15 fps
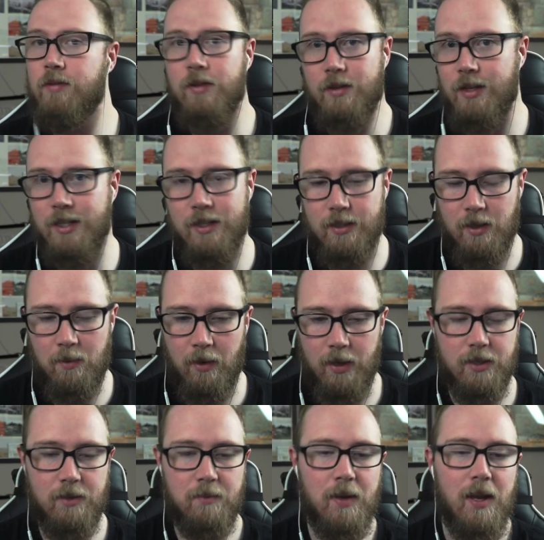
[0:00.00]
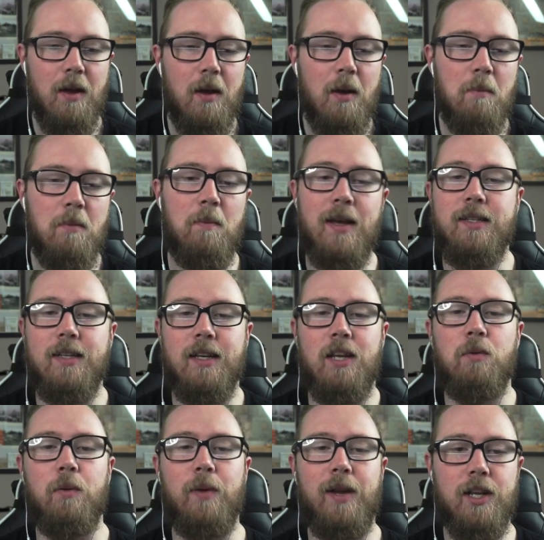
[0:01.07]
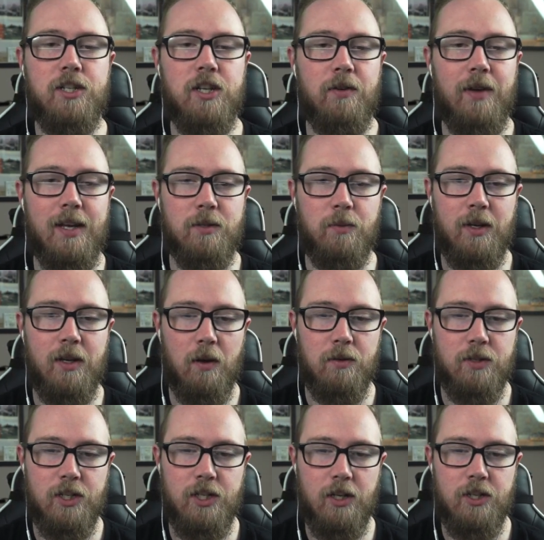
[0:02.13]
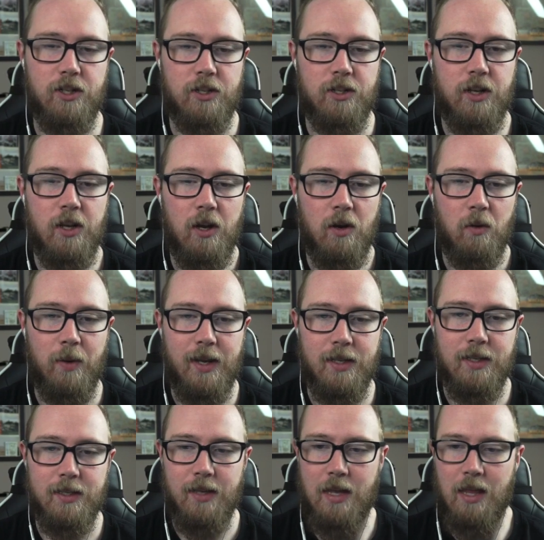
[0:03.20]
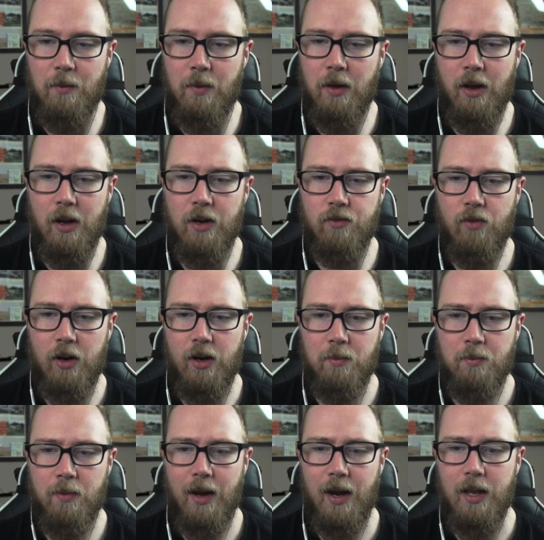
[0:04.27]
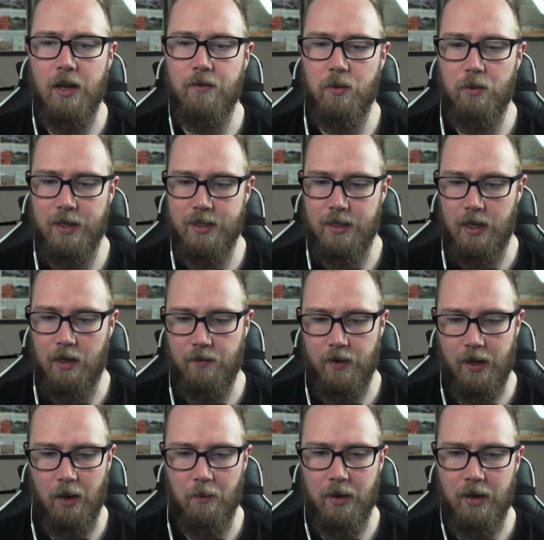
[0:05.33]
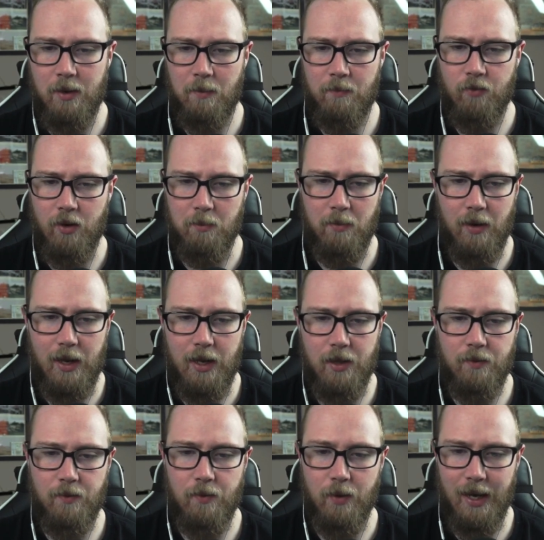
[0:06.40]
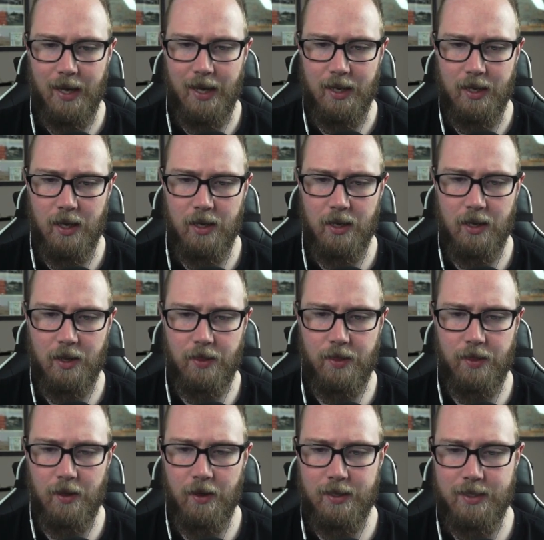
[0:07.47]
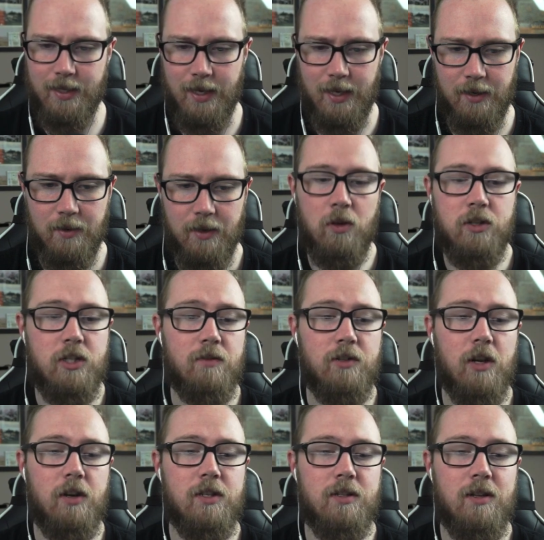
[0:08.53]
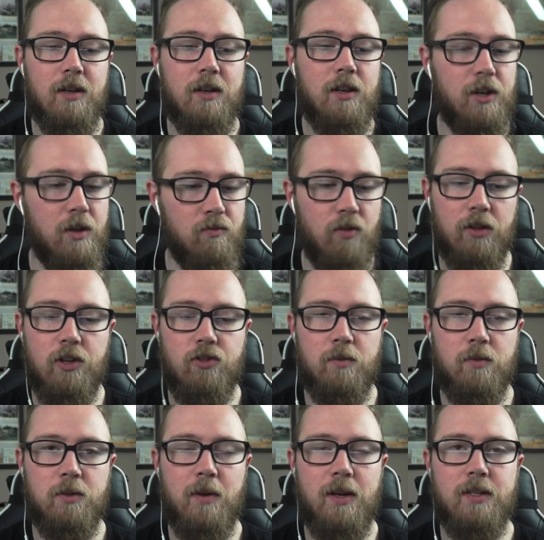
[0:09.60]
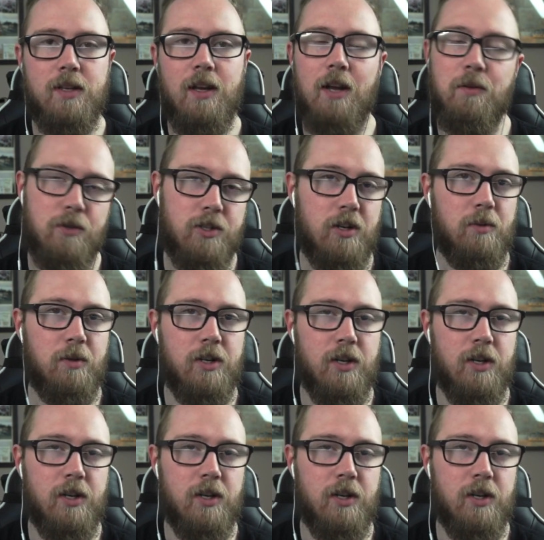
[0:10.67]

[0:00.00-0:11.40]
this doesn't apply to you. But basically what we could do is we can go into dungeons. We can say that we're going to run Plaguefall this evening and we're going to run Plaguefall at a 13. Once you've chosen that, you run the Droptimizer and we'll show you what it